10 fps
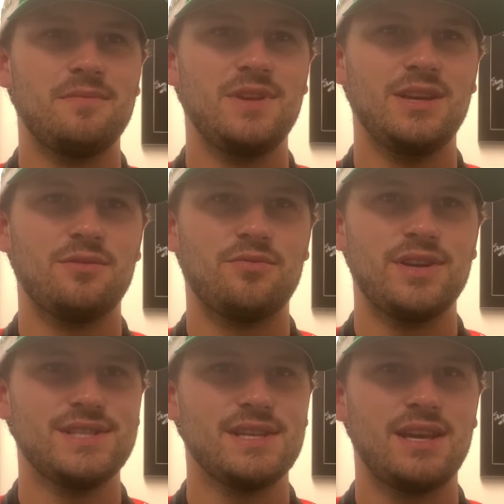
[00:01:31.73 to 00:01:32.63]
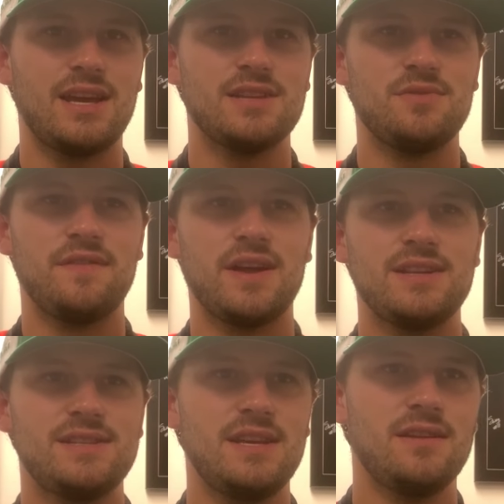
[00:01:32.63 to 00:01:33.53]
you know, recently I guess we've kind
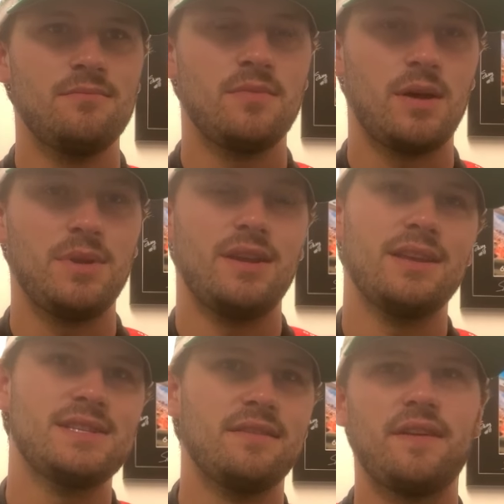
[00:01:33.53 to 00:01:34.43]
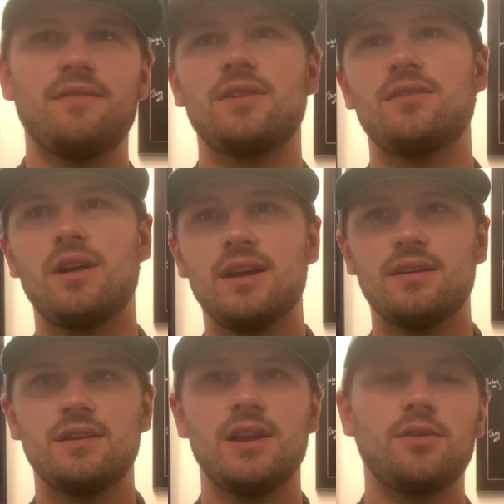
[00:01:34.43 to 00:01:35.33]
of seen, I mean, at least in the 500, right,
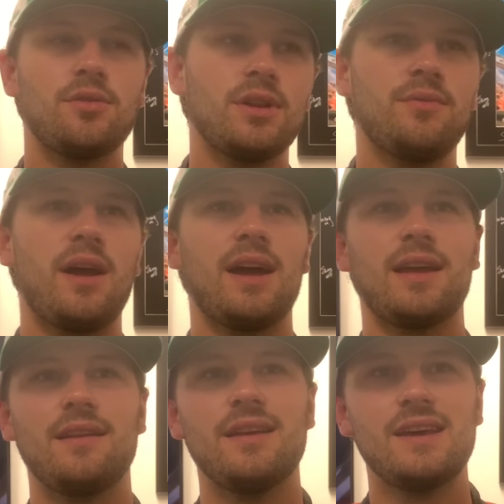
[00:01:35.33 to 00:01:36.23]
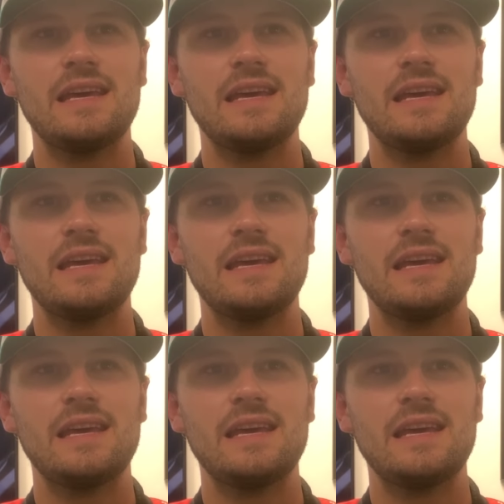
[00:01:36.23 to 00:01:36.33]
an early wreck, and